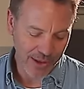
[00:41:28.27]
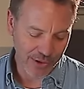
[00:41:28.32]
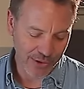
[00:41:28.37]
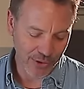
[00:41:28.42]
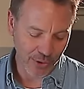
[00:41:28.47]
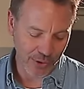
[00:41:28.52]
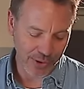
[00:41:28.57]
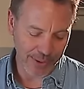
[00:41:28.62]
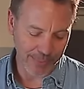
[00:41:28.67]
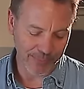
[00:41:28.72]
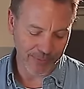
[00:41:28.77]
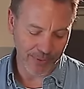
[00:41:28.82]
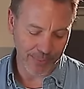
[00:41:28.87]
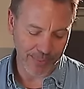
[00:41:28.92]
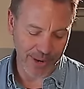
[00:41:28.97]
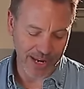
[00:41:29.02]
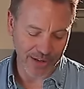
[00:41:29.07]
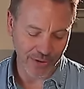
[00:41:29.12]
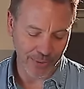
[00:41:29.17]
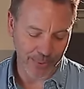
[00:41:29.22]
your
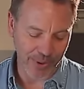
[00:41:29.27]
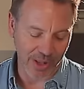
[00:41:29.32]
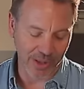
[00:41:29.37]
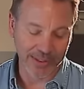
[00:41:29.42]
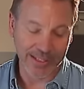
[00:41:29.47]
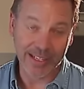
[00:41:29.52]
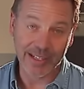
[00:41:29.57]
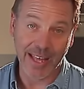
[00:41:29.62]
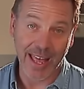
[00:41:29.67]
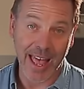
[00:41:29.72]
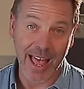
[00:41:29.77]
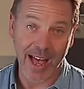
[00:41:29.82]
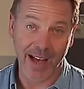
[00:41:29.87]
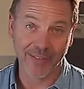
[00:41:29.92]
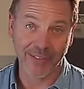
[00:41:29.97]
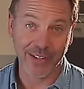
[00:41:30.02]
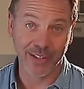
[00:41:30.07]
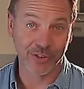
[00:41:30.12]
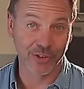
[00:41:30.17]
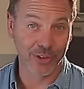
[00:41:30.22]
information. What I'll need to
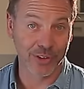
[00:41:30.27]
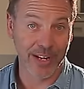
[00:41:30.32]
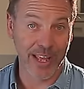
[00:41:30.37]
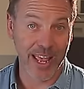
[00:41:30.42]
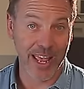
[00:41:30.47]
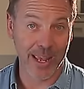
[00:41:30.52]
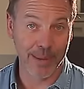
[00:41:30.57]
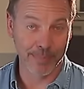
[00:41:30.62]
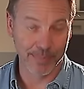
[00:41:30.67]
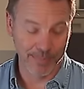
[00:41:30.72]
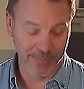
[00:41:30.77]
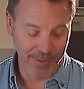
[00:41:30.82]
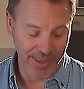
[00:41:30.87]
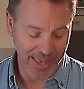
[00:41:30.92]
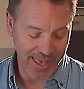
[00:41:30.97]
have is your name